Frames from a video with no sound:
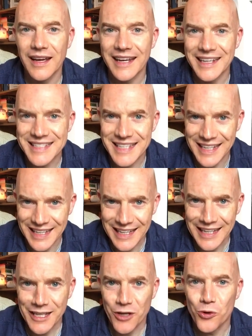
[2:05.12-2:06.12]
It's
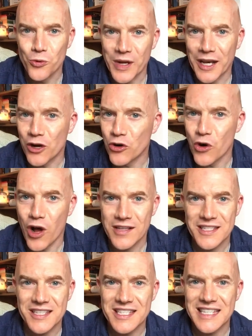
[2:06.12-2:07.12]
he who will
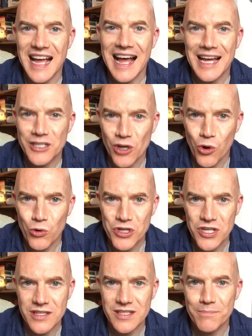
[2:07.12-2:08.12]
across sad
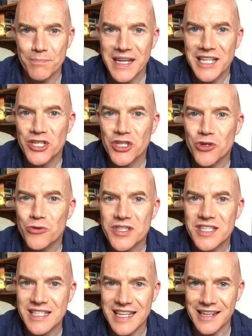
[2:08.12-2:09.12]
oceans meet you
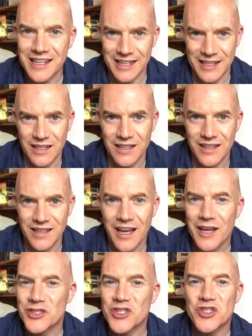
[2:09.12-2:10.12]
still,
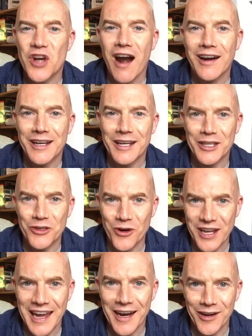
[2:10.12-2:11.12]
startling your
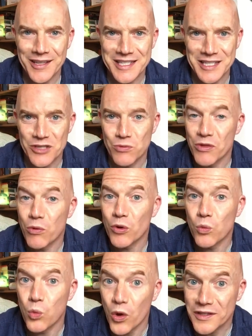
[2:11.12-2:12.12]
carelessness with what
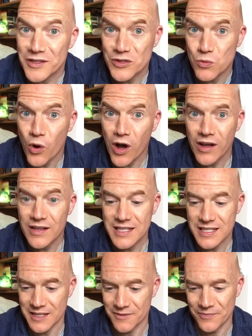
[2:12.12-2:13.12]
once
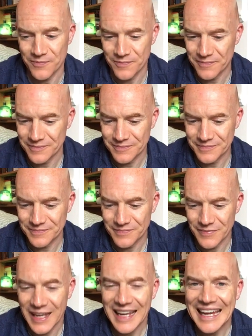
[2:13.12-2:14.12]
was.
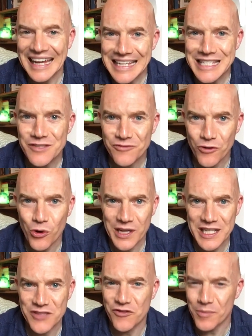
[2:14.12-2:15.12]
His
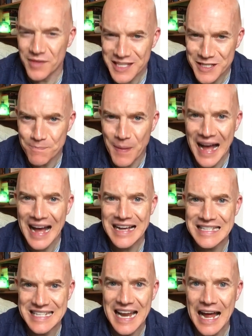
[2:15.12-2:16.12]
voice from this
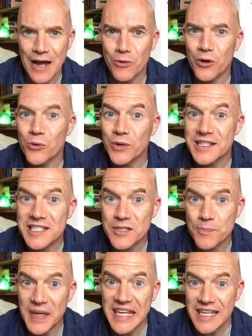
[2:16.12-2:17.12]
past hour will
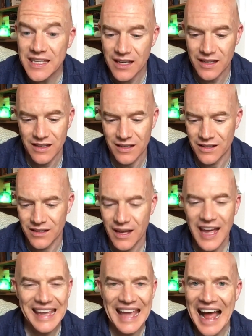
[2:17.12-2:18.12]
speak,
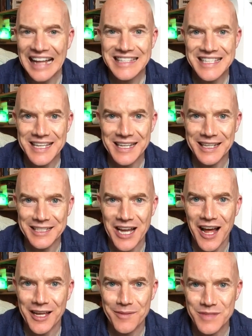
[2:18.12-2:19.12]
cancelling
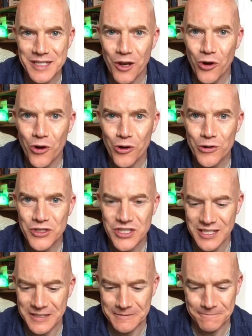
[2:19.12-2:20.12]
time's laws.